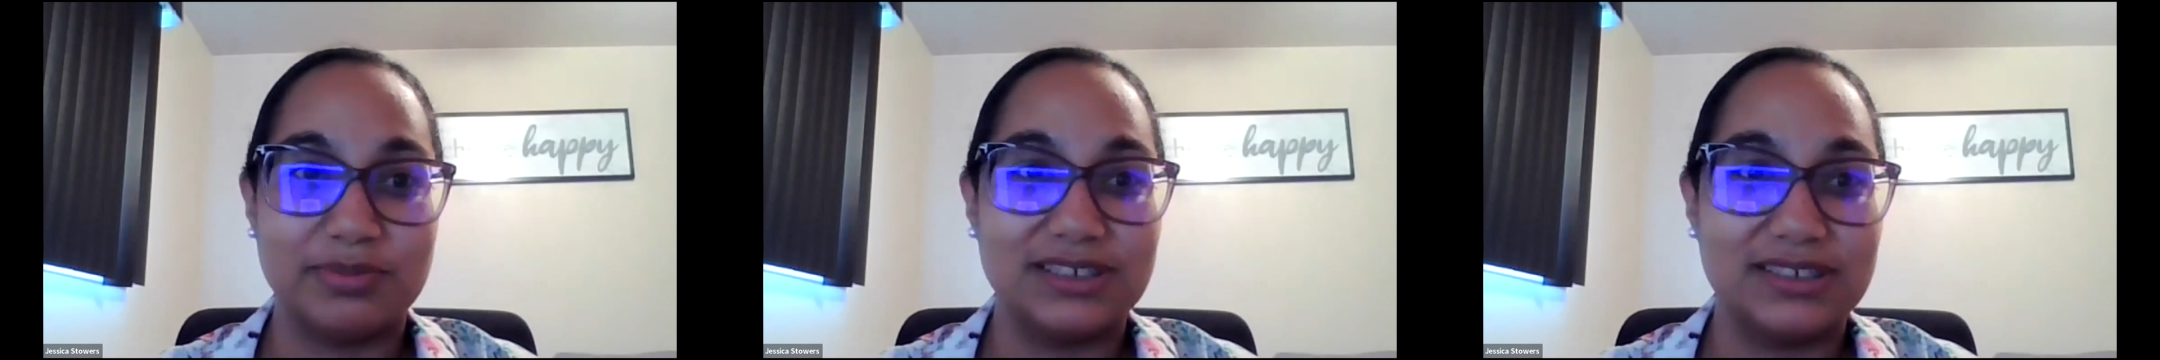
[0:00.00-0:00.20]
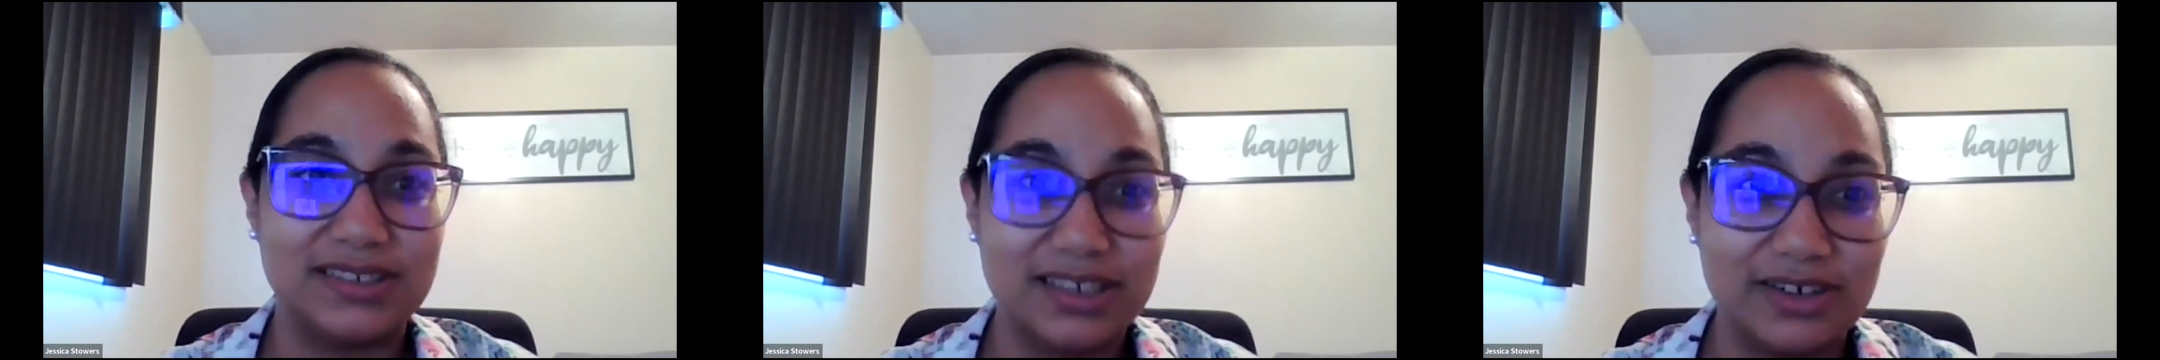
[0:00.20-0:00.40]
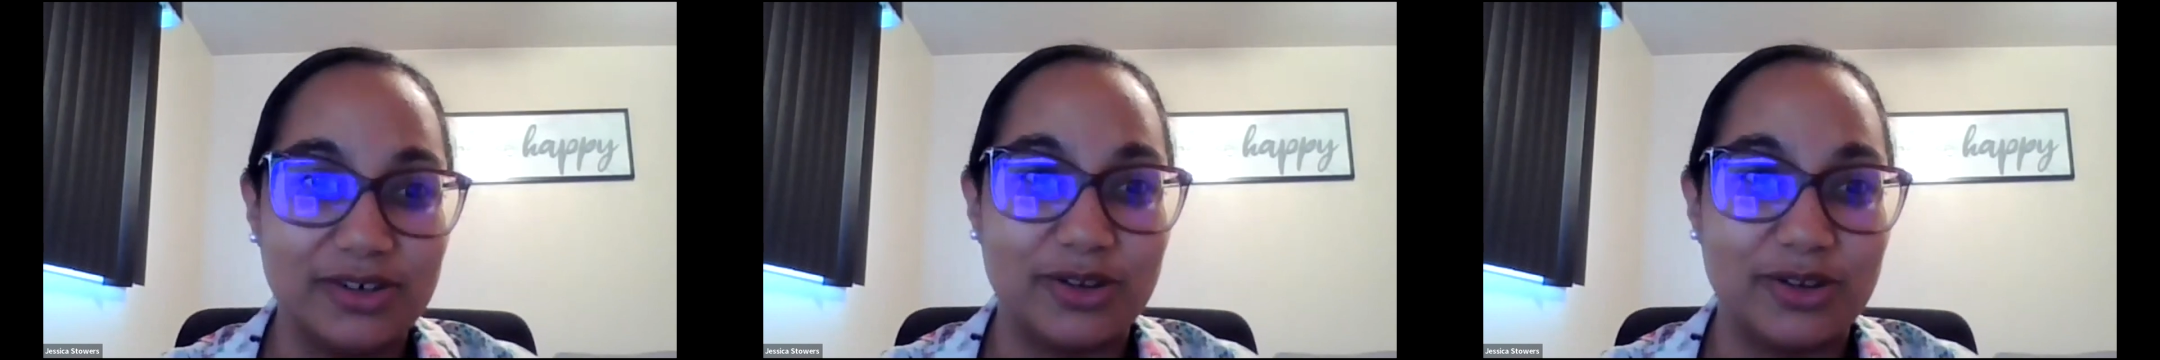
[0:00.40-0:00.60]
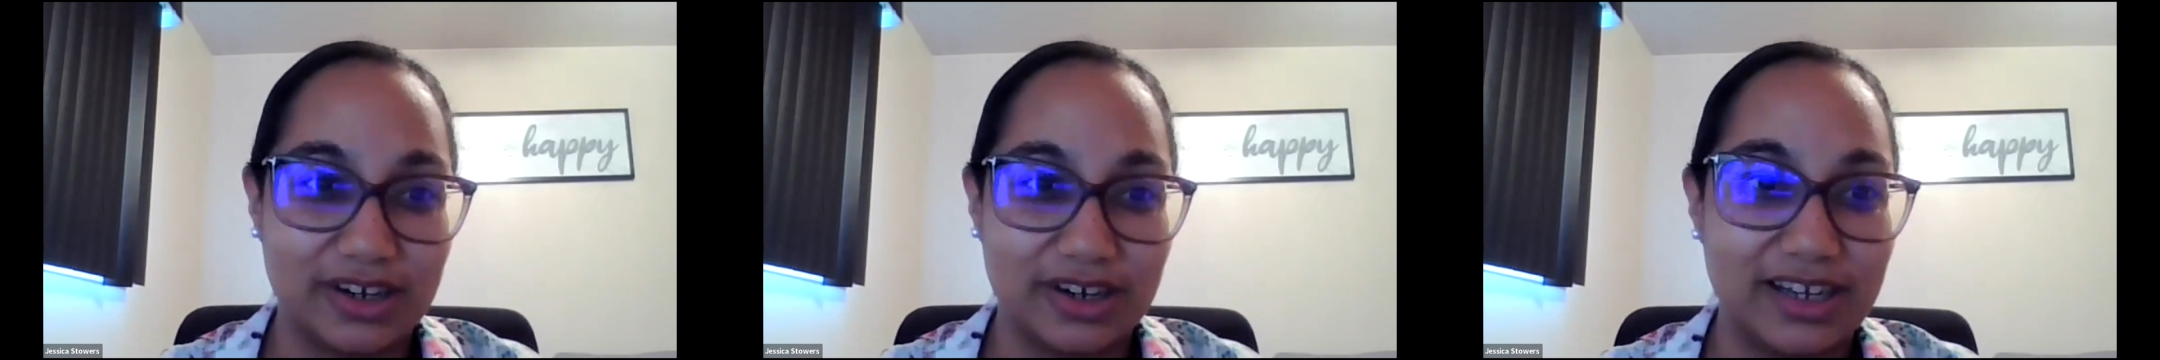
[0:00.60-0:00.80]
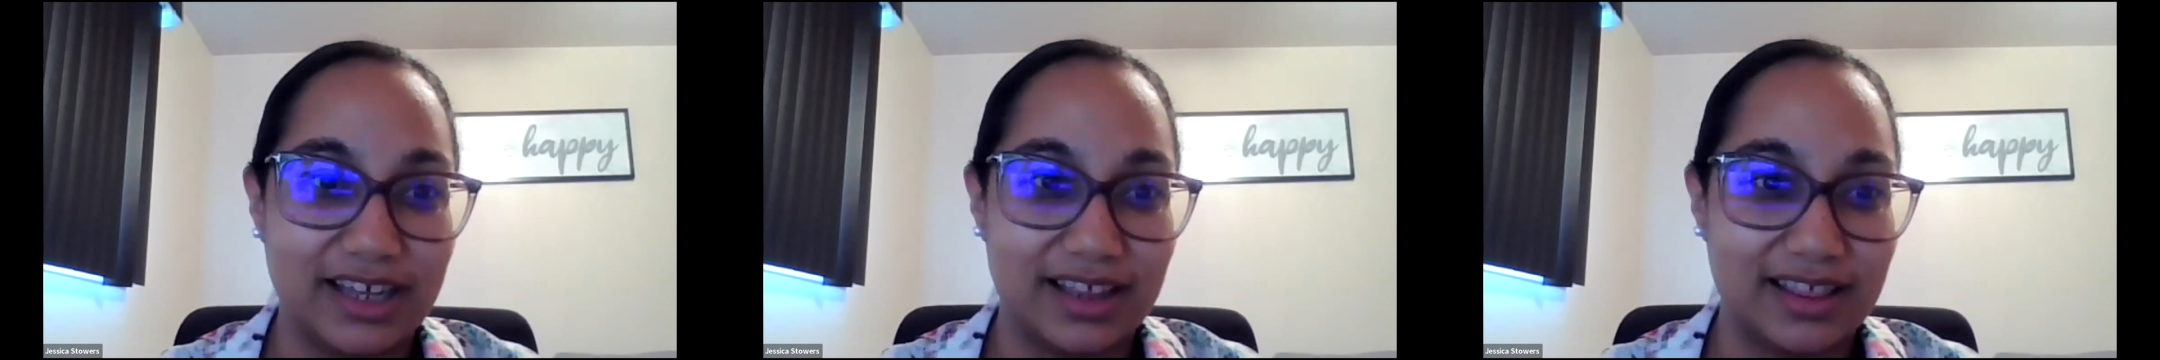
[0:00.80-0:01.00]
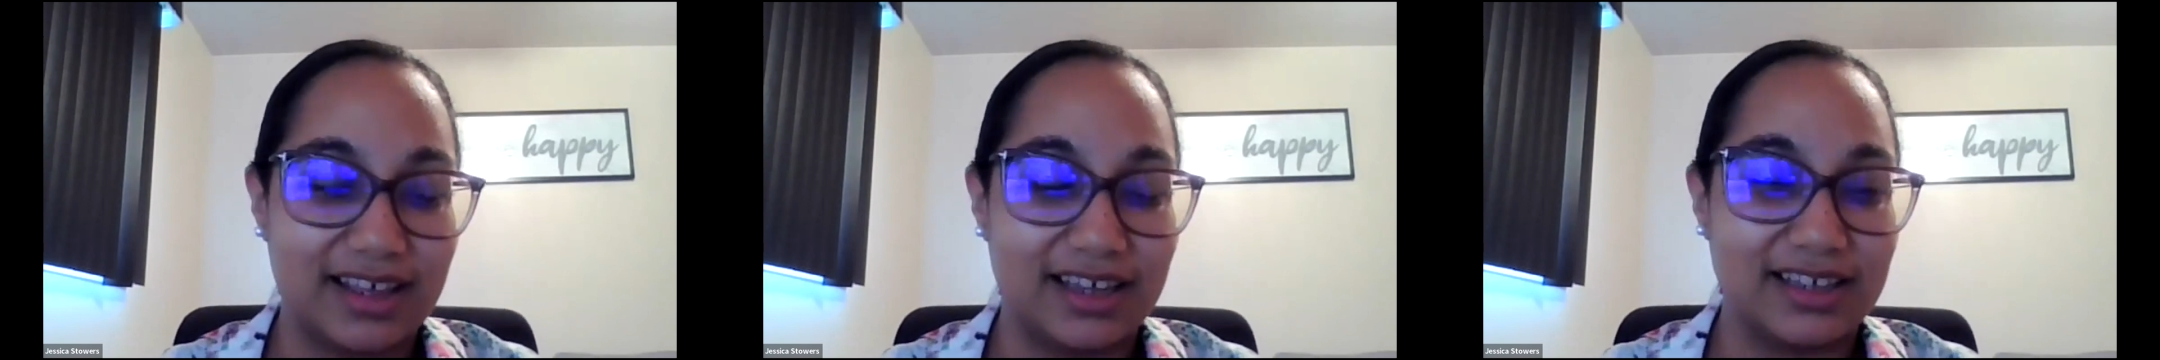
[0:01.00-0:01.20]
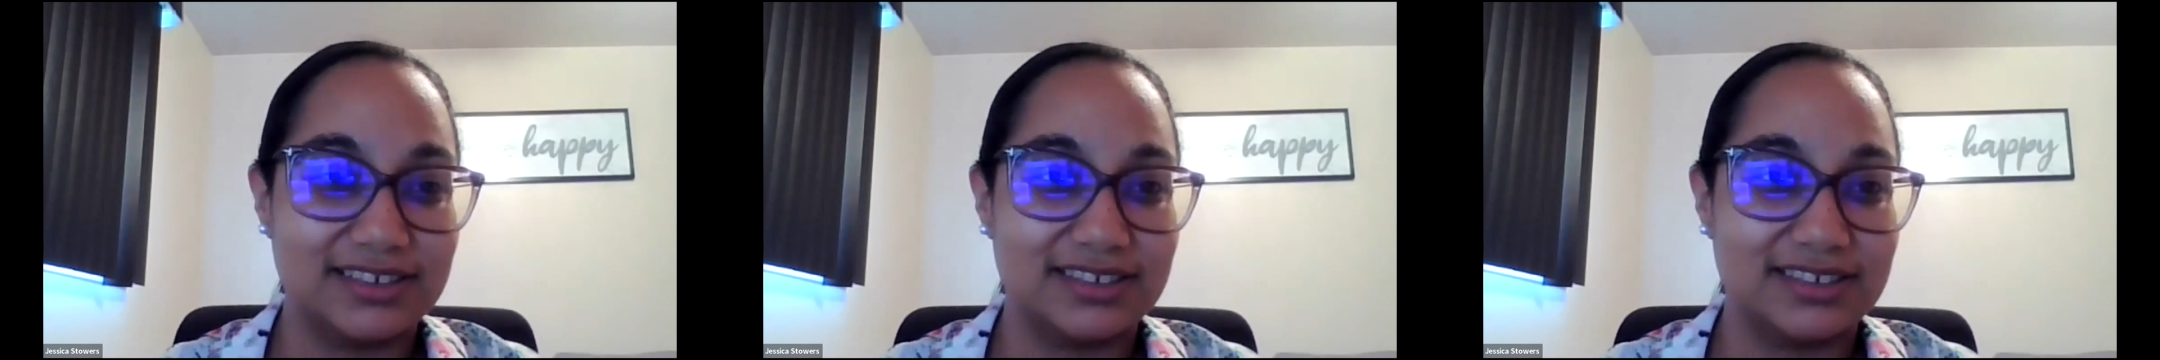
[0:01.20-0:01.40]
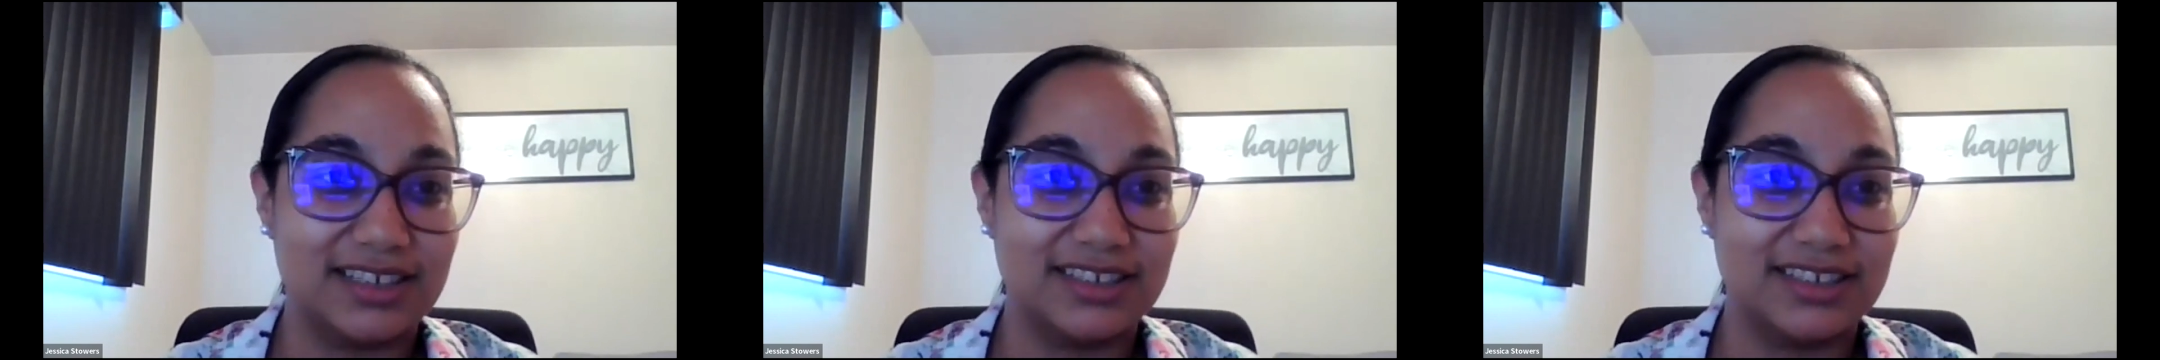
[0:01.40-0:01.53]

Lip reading: still learning things.